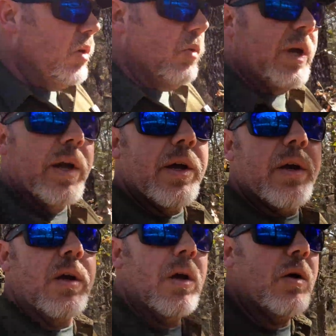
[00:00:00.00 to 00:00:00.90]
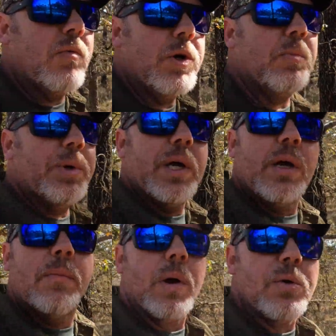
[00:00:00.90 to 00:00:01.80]
we had a real big
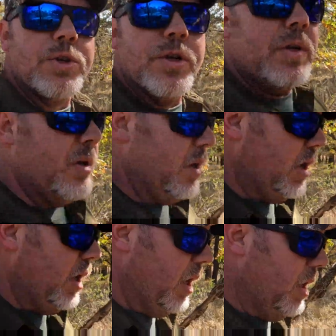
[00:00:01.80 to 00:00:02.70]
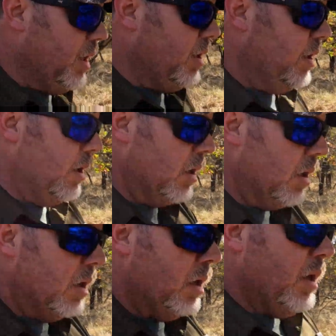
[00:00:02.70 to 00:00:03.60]
commotion, and
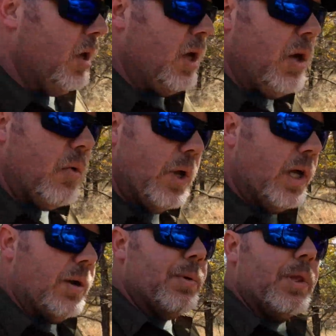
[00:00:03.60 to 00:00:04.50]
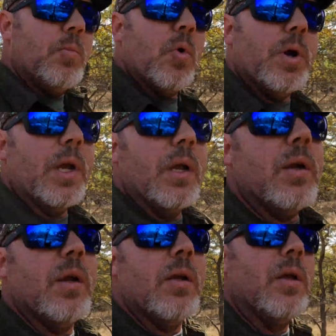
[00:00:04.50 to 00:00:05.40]
we get up in the morning
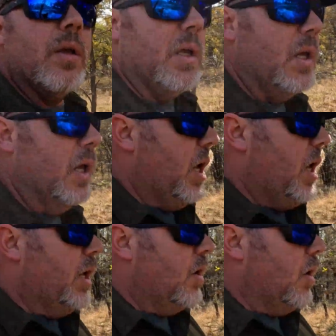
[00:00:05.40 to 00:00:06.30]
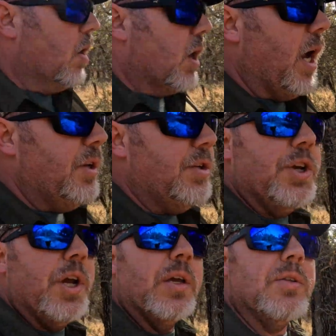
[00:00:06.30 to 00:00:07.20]
and our ice
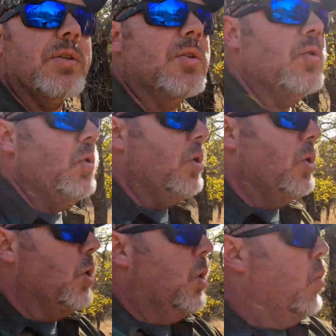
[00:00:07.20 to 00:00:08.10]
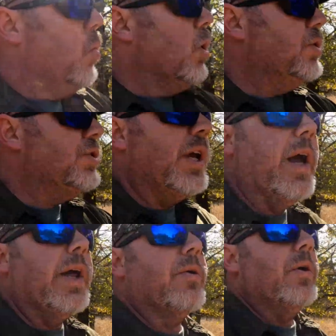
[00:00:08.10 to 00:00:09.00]
chests were
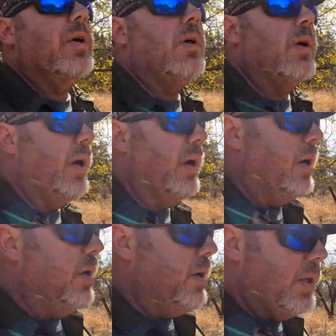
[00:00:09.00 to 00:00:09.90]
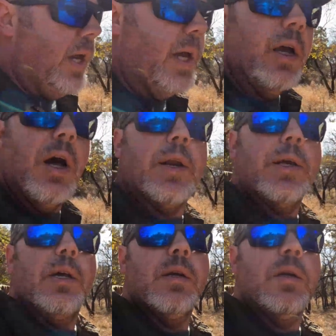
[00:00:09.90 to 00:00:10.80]
scattered. They had got
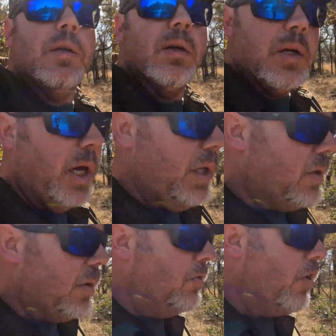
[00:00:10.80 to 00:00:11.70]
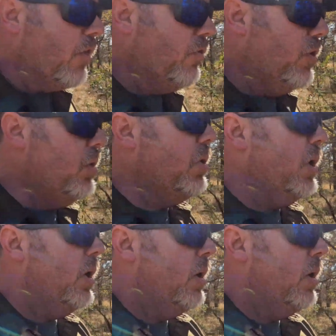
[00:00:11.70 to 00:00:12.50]
in, ate some of our food.